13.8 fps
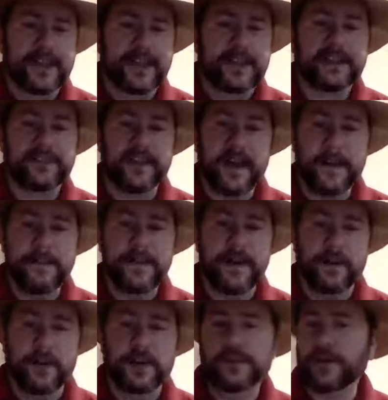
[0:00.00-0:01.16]
Next time
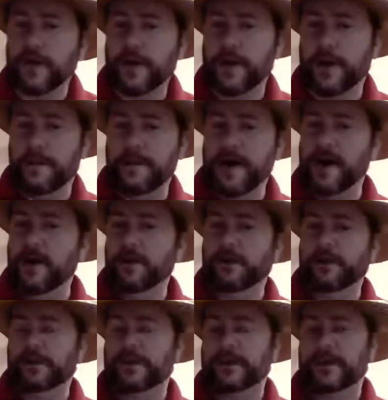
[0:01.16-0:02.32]
that we talk
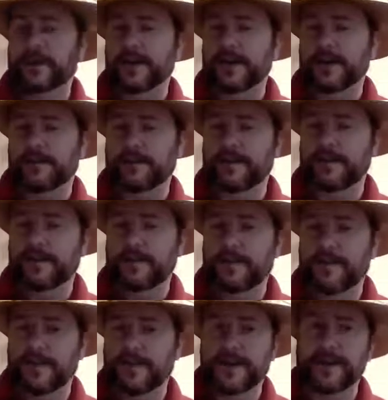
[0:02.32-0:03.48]
about
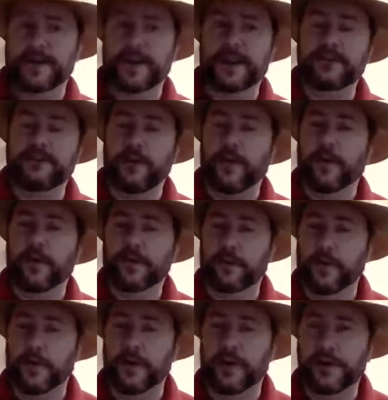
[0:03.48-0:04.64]
the intro course,
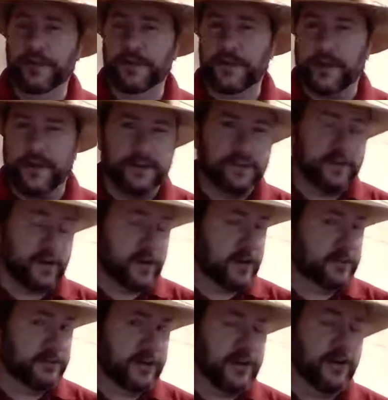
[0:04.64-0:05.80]
we're going to start
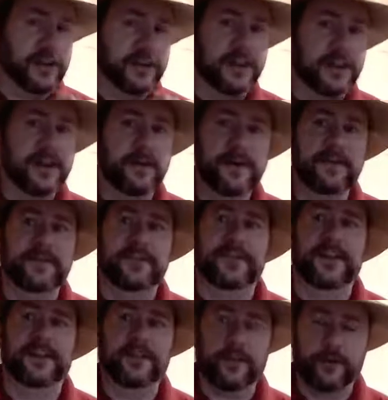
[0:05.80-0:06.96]
touching on a little bit of
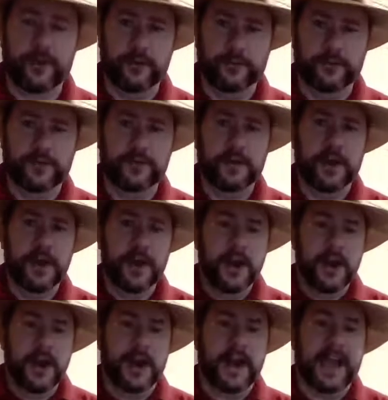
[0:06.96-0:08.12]
sensor use
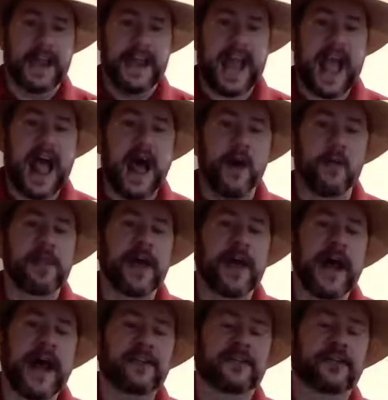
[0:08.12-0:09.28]
and how
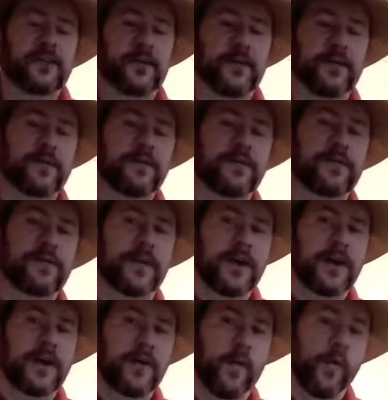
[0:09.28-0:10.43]
that sort of
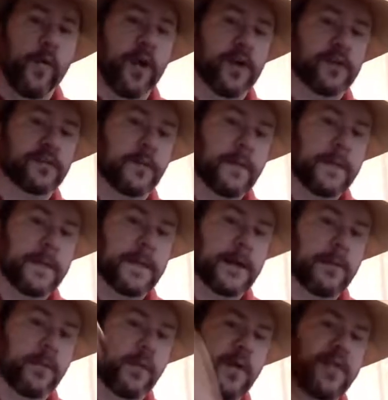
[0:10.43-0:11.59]
works
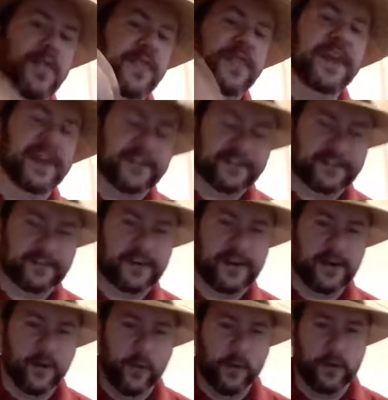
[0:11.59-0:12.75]
with this
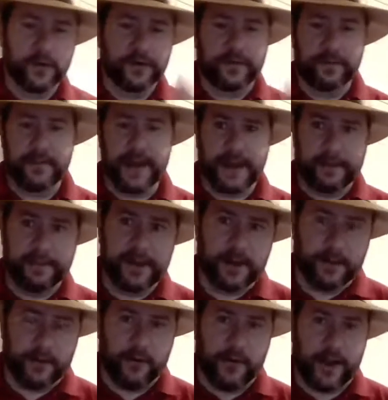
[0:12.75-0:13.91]
in order to make
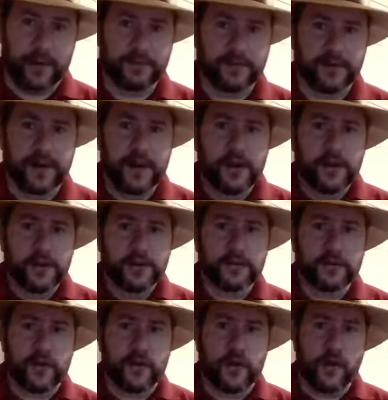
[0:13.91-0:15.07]
bigger programs.
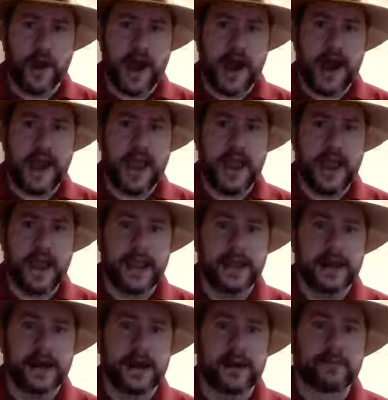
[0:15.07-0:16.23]
So
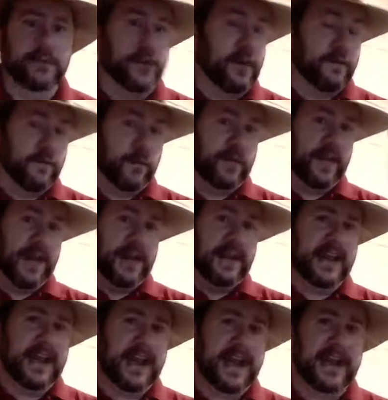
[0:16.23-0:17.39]
I'm looking forward to
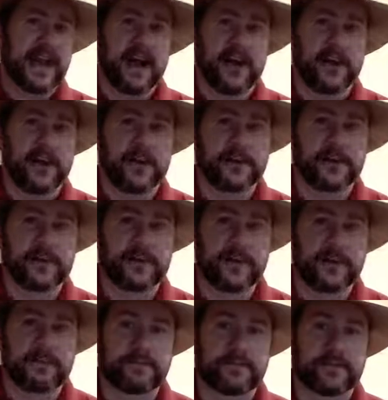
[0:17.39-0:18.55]
that, and I'll
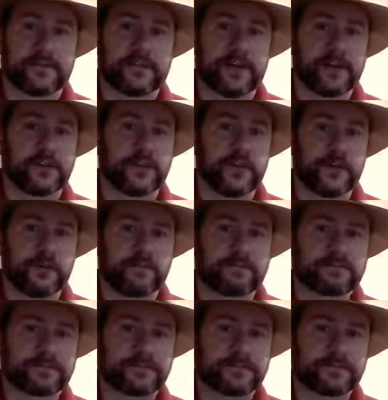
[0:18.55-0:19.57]
see you soon.